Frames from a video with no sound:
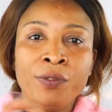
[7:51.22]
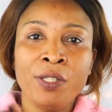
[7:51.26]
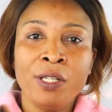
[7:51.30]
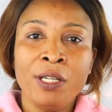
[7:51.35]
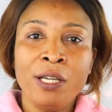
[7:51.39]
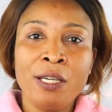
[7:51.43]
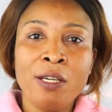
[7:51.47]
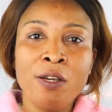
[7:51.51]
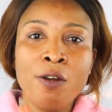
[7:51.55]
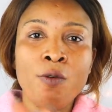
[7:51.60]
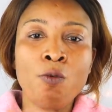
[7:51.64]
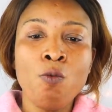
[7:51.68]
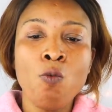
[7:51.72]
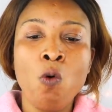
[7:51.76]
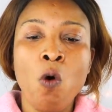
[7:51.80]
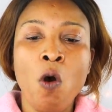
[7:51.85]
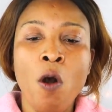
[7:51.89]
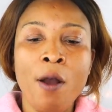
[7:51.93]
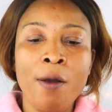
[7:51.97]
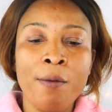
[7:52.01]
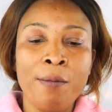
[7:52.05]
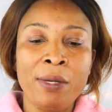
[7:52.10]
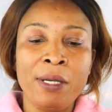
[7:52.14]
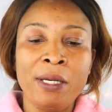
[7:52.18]
because you're
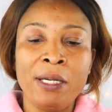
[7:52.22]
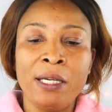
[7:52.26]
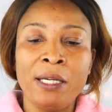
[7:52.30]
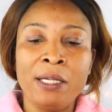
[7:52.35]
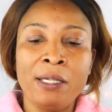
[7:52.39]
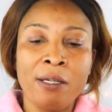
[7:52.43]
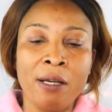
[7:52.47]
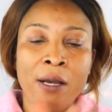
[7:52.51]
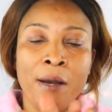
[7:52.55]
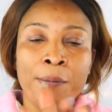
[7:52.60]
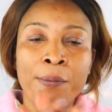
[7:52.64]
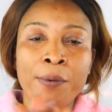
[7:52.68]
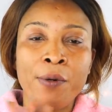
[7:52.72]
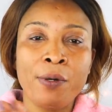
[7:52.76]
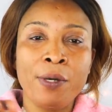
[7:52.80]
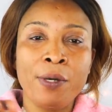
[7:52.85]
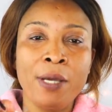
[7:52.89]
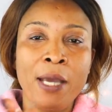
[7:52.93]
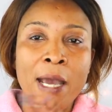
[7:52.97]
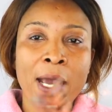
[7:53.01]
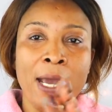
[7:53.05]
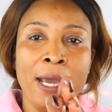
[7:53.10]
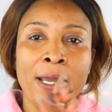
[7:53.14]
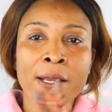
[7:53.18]
warming it up,
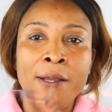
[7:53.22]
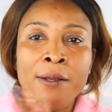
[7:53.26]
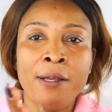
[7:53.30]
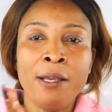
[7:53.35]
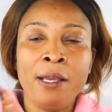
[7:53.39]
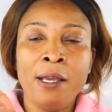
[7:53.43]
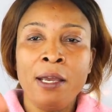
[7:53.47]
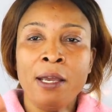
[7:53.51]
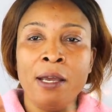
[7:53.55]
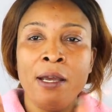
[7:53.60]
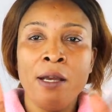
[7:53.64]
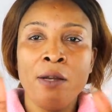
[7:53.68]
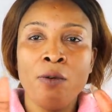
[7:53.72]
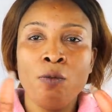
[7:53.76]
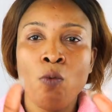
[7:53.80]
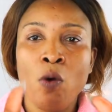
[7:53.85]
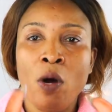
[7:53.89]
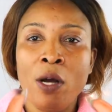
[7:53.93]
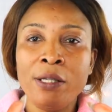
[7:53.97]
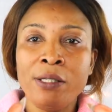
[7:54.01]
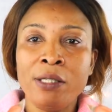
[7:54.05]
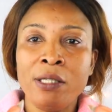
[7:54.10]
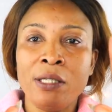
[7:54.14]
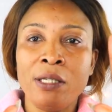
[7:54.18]
okay? And
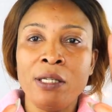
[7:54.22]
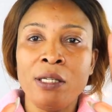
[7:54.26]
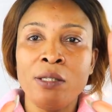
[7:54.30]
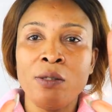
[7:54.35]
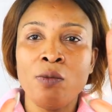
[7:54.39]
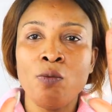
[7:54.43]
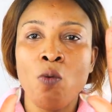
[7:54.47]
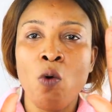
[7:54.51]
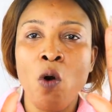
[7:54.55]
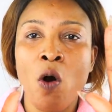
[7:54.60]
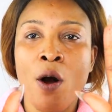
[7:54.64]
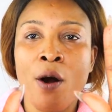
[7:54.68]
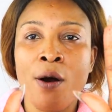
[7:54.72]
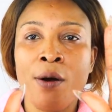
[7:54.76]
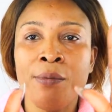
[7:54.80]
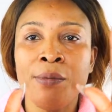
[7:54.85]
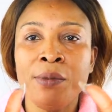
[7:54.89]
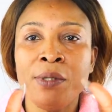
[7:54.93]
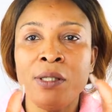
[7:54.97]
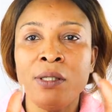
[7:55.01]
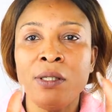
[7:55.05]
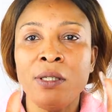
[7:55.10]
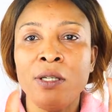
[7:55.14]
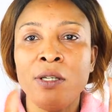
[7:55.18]
once it is
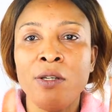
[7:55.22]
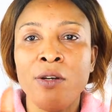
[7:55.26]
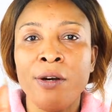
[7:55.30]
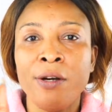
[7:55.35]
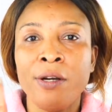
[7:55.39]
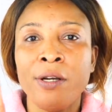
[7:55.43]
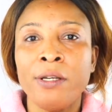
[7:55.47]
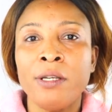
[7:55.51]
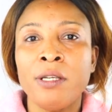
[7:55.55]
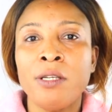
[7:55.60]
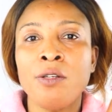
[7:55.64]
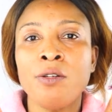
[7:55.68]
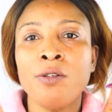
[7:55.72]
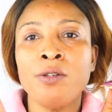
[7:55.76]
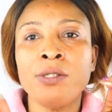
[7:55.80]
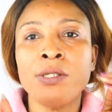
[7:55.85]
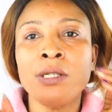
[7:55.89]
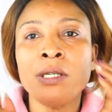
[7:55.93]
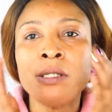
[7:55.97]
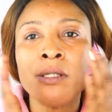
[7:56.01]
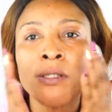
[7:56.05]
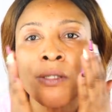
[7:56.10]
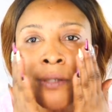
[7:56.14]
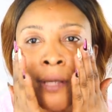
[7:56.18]
warmed, you're gonna use
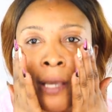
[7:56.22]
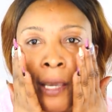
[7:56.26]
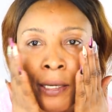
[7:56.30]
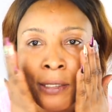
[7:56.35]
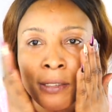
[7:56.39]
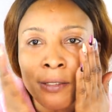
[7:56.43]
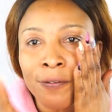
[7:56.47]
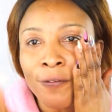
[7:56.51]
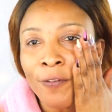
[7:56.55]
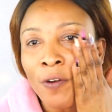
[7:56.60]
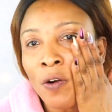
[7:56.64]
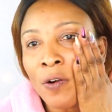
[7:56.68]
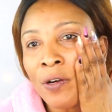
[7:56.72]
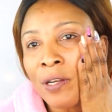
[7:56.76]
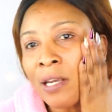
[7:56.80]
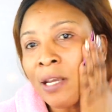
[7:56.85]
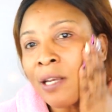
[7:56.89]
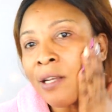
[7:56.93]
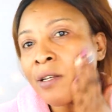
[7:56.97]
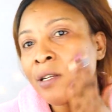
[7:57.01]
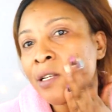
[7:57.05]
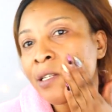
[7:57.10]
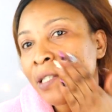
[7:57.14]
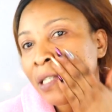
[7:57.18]
it to
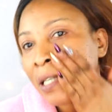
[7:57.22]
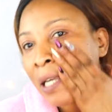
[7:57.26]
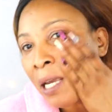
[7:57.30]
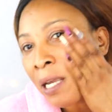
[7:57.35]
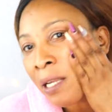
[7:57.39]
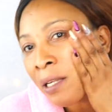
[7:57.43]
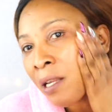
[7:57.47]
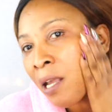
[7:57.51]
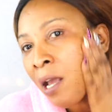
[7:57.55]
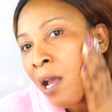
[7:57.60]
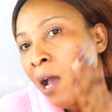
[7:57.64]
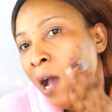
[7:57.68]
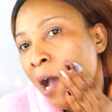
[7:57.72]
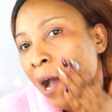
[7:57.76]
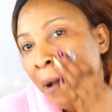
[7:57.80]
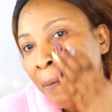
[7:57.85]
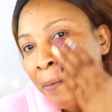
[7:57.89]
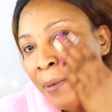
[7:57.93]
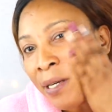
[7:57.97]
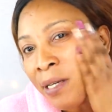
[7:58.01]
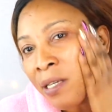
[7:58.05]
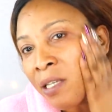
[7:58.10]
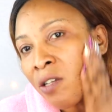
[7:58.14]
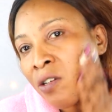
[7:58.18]
exfoliate the skin. I'm
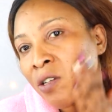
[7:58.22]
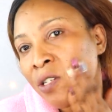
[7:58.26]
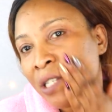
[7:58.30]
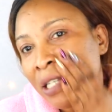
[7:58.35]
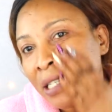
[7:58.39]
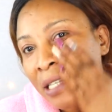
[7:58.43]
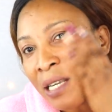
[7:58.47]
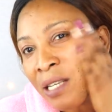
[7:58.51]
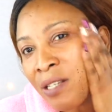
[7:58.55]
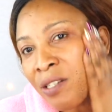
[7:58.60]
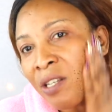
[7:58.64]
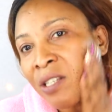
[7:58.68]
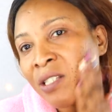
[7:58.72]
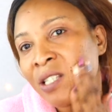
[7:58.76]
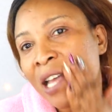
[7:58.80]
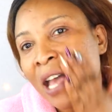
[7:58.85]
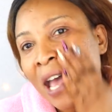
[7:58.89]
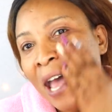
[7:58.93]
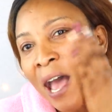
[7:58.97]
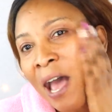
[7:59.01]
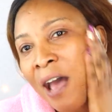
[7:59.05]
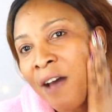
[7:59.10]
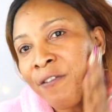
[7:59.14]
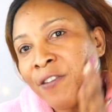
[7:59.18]
gonna use it on just a
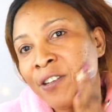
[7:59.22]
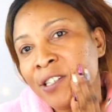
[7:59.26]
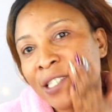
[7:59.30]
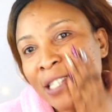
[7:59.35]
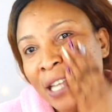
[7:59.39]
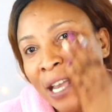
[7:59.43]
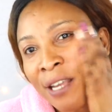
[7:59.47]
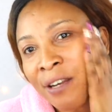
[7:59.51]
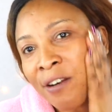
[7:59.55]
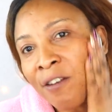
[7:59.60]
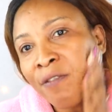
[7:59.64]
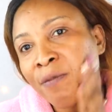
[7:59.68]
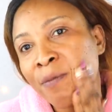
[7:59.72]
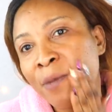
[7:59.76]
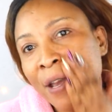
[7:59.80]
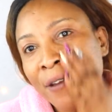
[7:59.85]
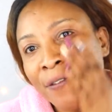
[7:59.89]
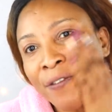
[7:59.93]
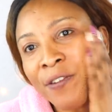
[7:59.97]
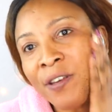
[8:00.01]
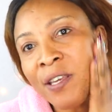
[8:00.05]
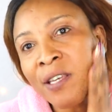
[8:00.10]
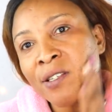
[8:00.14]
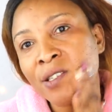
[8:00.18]
half a side of my
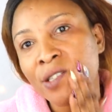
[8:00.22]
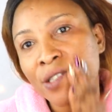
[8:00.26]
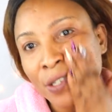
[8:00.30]
face